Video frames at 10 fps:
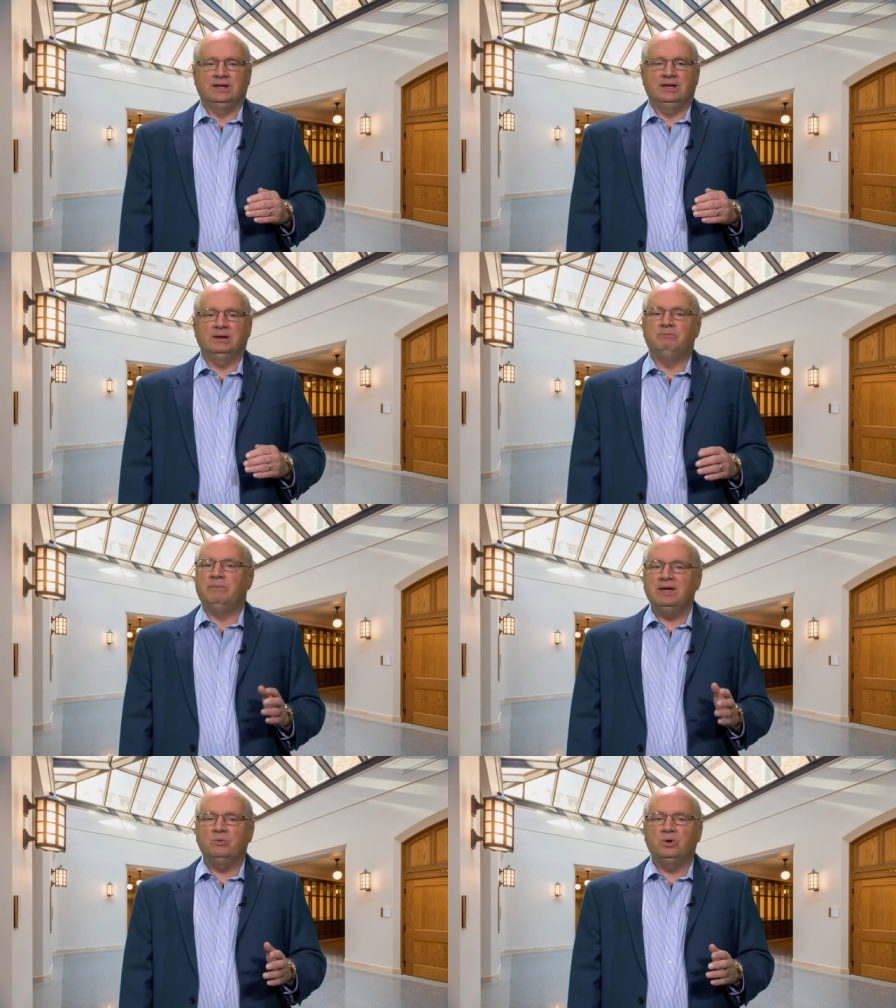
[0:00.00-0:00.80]
It
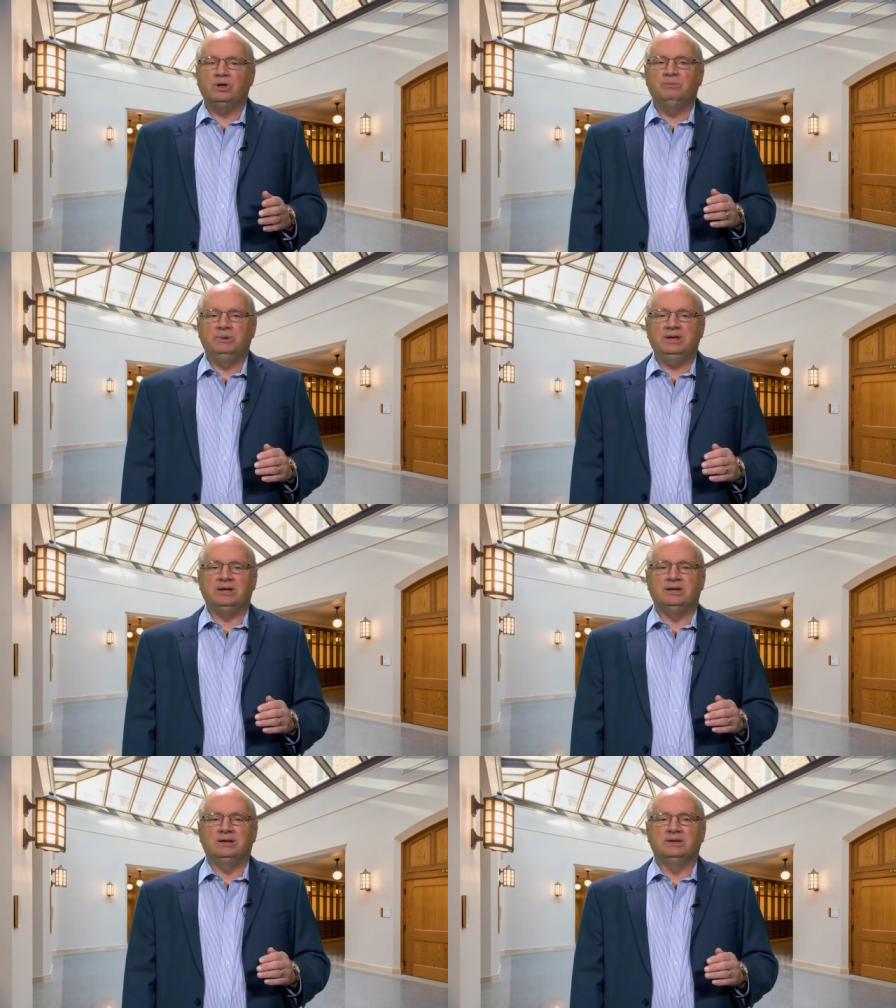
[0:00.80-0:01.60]
may well
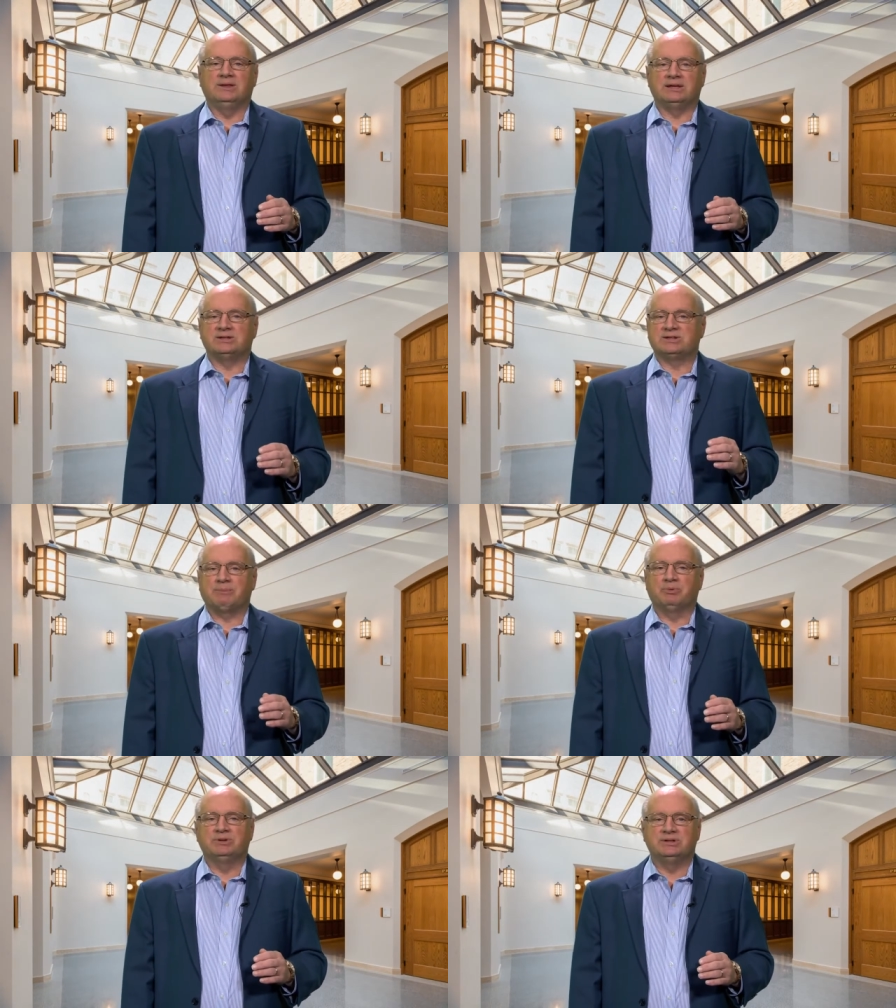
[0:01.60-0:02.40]
be that
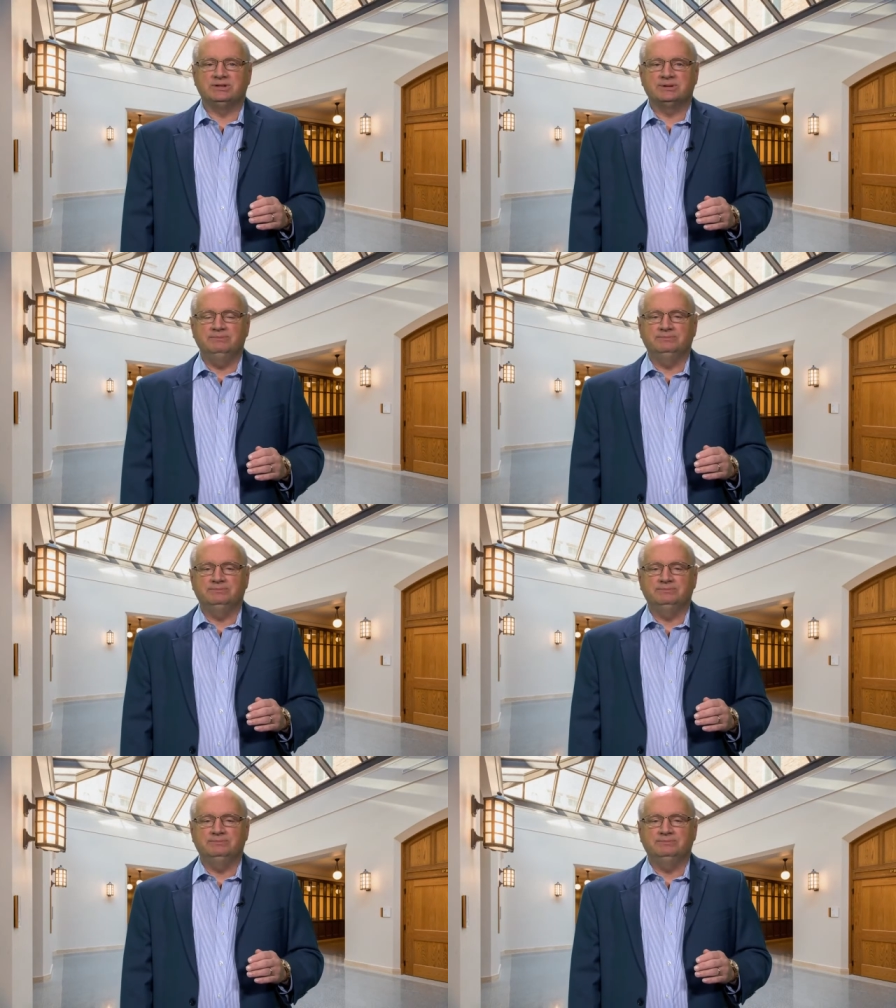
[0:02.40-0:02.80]
separatism,